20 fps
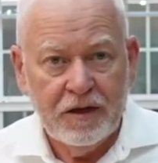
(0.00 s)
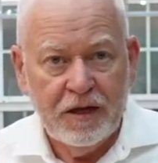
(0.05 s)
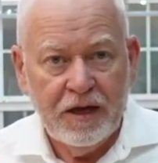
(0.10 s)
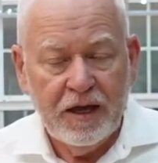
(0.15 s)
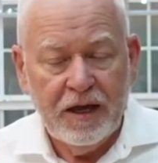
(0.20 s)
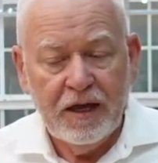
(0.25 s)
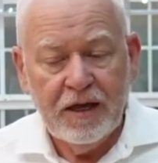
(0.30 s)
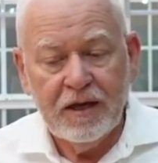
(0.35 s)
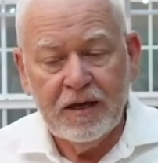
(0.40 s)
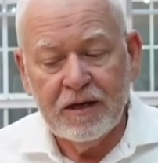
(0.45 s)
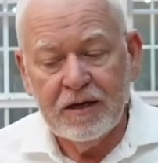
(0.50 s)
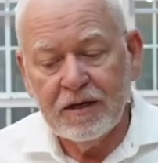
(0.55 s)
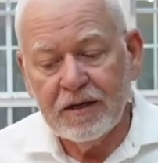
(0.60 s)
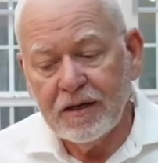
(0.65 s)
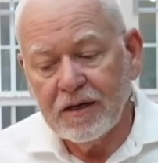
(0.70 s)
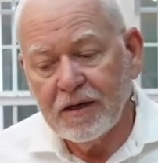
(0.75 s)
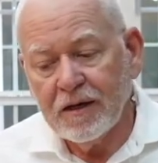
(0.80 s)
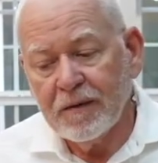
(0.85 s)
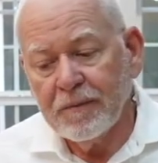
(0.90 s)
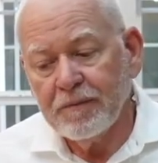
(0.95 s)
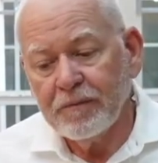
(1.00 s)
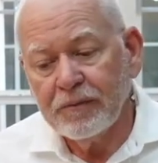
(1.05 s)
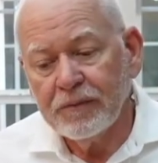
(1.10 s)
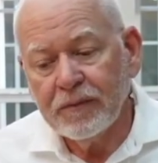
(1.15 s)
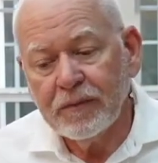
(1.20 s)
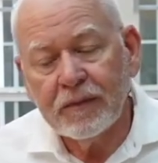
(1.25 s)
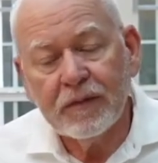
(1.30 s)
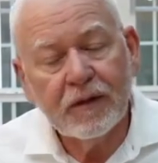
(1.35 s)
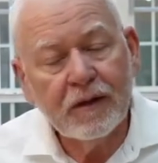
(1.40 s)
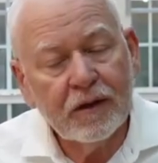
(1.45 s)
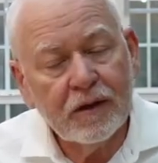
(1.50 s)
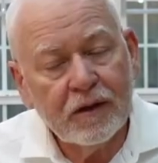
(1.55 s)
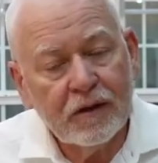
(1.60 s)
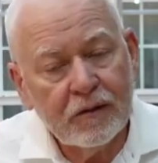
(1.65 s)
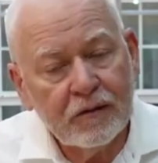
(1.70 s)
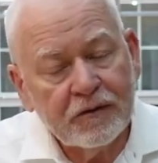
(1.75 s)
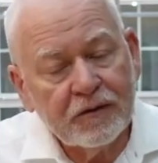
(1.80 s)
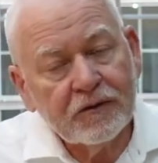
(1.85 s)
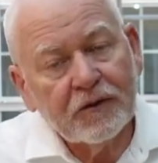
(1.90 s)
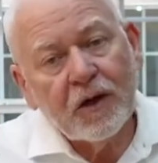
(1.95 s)
And,
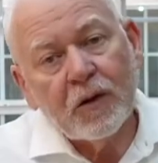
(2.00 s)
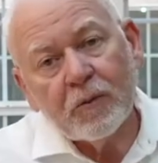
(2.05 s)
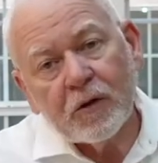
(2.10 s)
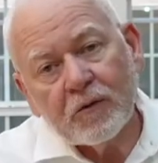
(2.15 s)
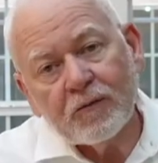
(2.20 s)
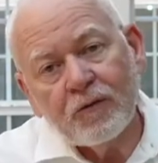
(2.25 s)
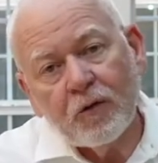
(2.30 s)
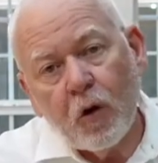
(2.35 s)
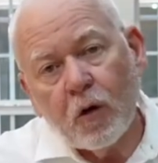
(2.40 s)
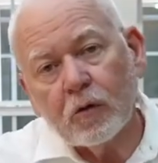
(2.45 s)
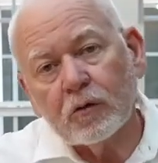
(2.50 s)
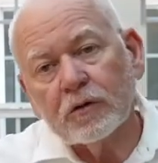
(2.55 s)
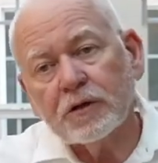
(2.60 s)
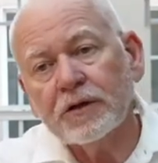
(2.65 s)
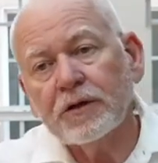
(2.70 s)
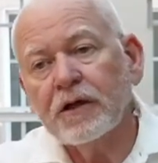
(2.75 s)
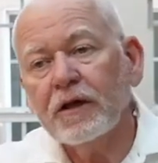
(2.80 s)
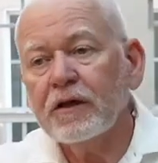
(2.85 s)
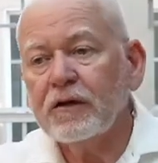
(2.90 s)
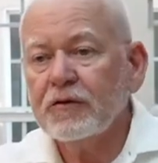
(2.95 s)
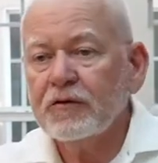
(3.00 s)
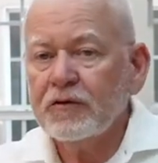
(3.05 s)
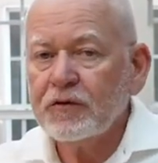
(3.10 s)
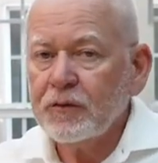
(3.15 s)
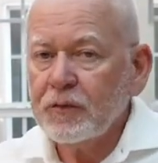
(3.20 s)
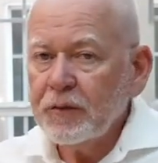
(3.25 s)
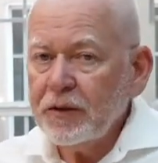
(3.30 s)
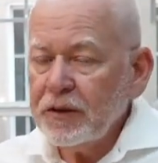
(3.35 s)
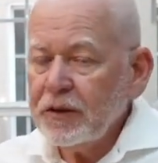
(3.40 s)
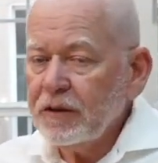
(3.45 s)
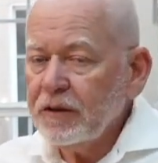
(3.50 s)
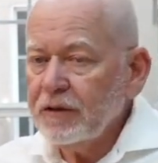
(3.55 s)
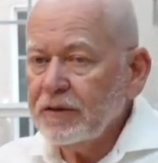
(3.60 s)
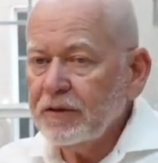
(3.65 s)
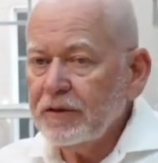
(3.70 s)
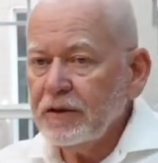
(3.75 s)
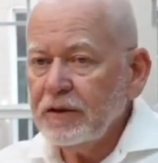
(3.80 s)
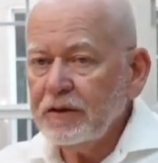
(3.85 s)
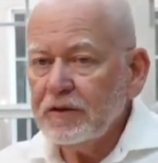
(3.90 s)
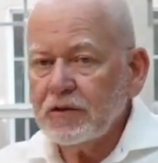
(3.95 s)
just coming forward, speaking
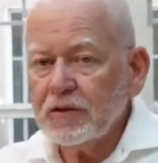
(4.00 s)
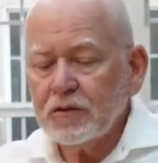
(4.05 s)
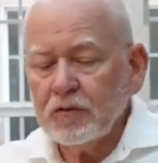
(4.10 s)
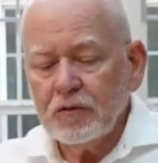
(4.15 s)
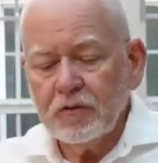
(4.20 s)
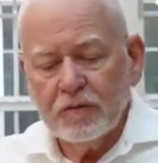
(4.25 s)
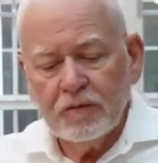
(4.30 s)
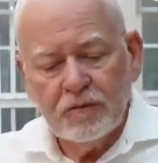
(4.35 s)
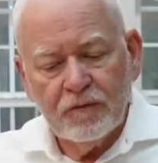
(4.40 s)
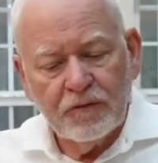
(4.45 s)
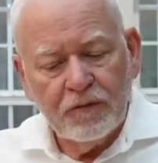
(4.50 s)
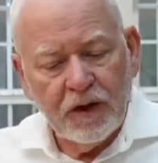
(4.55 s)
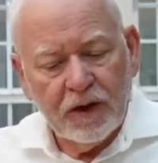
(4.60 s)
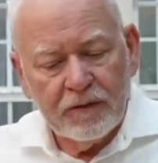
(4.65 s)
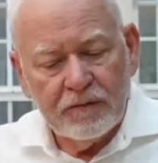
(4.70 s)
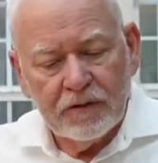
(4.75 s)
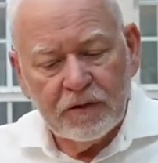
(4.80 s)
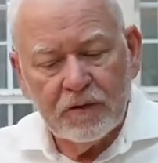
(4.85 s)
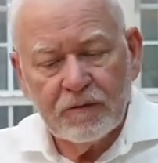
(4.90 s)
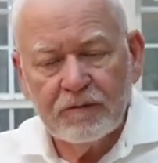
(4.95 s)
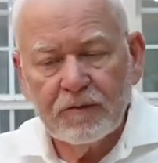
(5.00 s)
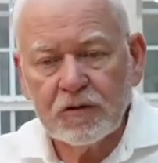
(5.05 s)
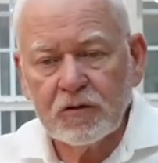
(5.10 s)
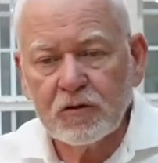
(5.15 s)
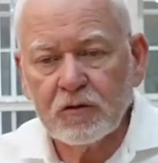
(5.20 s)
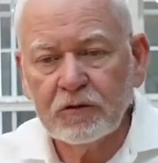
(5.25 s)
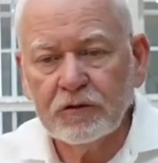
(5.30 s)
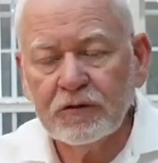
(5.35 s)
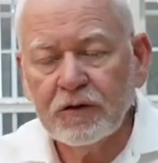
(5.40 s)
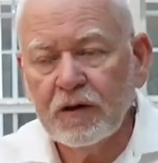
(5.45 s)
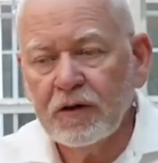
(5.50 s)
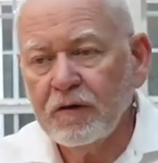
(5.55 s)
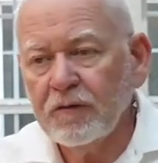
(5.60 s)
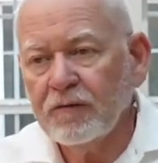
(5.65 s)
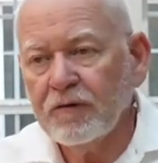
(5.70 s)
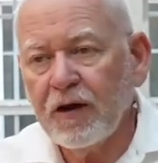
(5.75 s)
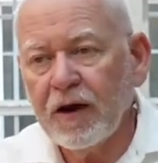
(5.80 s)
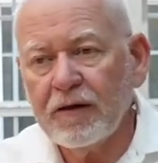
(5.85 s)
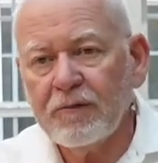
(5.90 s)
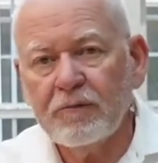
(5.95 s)
to the issue, 5 individuals,
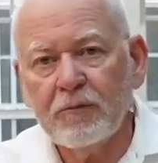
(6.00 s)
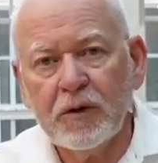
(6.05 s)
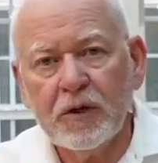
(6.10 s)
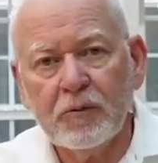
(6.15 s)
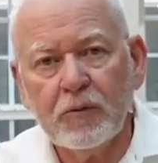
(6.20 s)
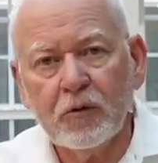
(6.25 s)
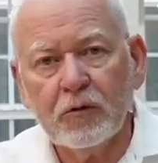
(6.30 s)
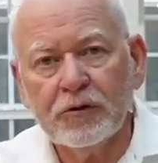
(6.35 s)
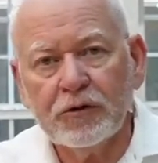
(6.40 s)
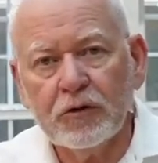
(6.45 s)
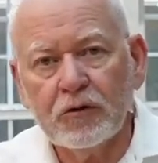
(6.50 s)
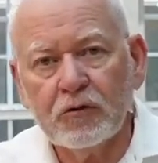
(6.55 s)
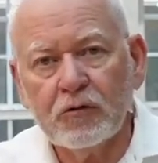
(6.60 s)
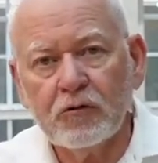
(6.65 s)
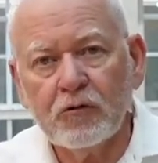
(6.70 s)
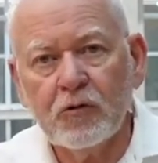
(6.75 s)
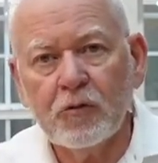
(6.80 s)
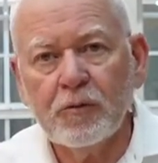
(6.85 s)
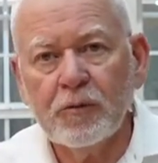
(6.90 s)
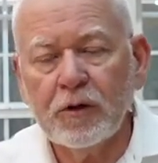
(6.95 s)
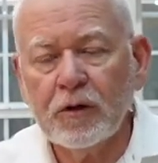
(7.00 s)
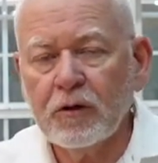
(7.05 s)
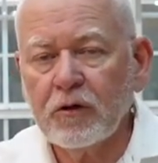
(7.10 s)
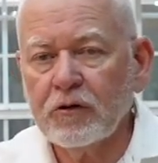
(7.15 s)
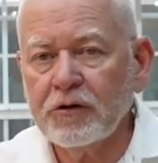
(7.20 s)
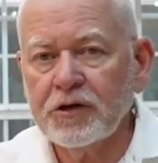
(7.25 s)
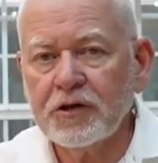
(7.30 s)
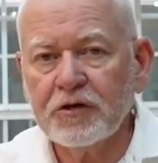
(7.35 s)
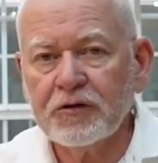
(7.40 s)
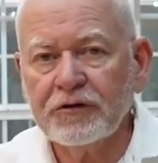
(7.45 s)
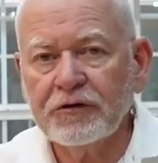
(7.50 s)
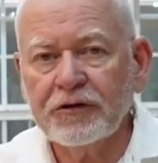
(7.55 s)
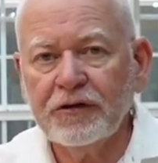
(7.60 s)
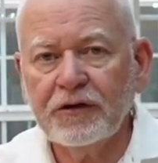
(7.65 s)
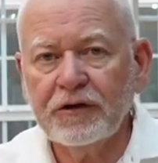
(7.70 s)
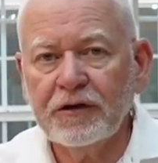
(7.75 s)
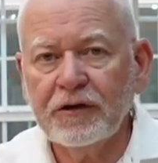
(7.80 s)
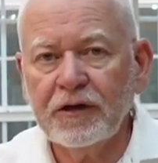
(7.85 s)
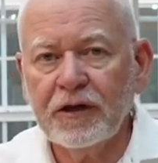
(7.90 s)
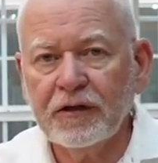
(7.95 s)
5 people in your group that are
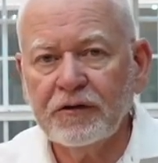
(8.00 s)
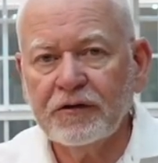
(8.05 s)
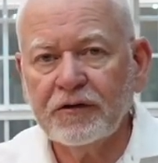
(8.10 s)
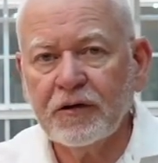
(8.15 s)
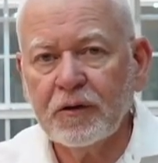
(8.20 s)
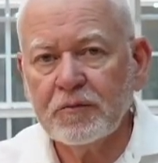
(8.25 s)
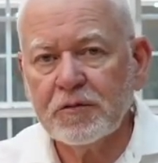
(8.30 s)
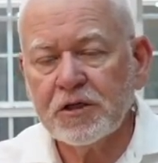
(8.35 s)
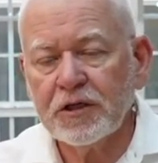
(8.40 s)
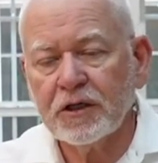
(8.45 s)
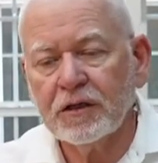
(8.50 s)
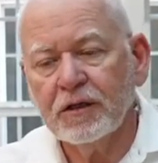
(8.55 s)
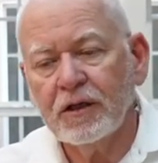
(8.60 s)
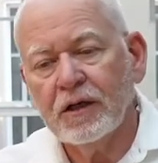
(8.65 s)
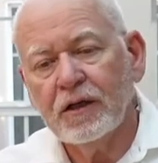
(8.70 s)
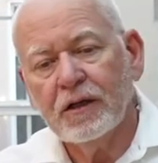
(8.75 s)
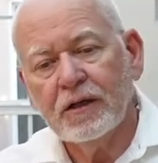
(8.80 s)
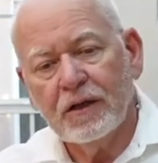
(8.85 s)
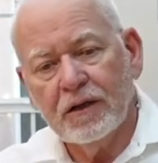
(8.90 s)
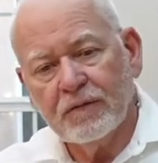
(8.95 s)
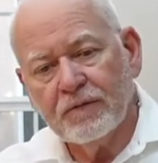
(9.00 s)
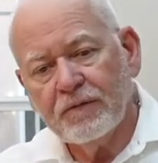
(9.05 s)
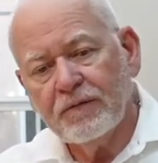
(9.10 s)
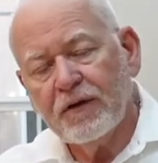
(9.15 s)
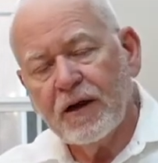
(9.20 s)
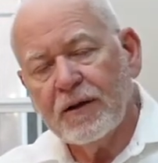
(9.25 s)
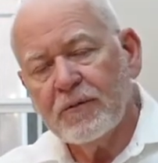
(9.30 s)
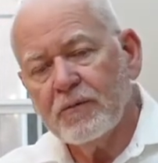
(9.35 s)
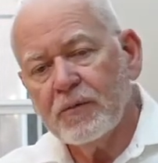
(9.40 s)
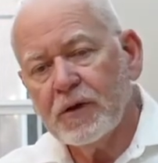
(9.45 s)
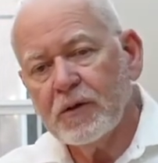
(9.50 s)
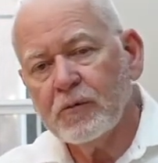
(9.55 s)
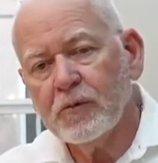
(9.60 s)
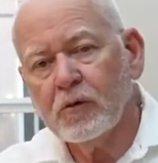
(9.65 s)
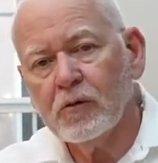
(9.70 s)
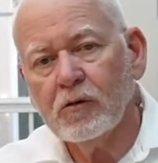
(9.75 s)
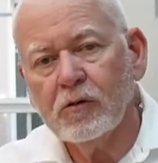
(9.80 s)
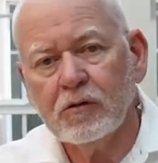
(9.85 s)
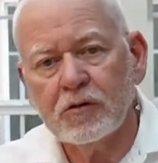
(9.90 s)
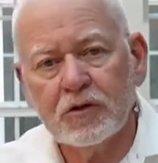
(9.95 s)
interested in that subject, then 5
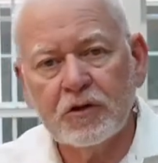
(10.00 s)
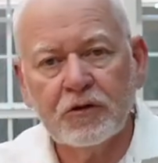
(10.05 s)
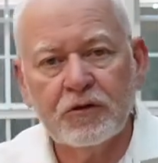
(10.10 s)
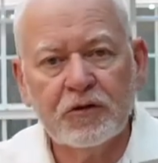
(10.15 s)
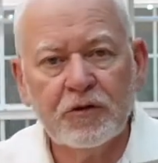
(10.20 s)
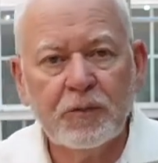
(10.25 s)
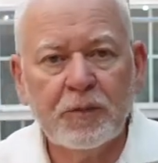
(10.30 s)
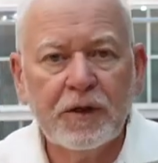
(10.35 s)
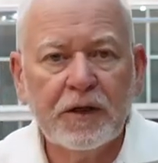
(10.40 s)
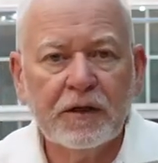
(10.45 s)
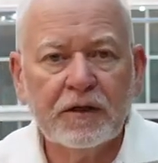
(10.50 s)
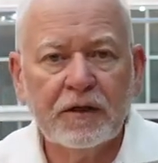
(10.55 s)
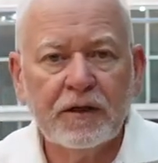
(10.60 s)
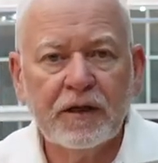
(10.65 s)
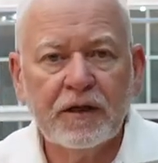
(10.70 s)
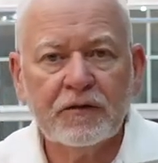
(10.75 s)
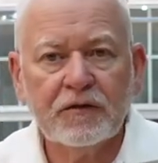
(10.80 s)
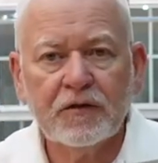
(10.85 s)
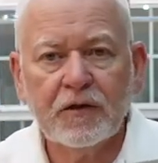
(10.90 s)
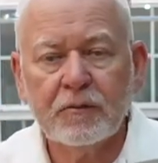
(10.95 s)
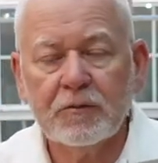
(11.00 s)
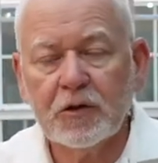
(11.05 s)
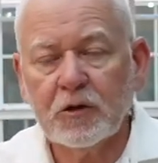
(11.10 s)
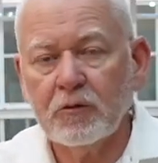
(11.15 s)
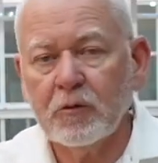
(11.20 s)
people should speak to that subject.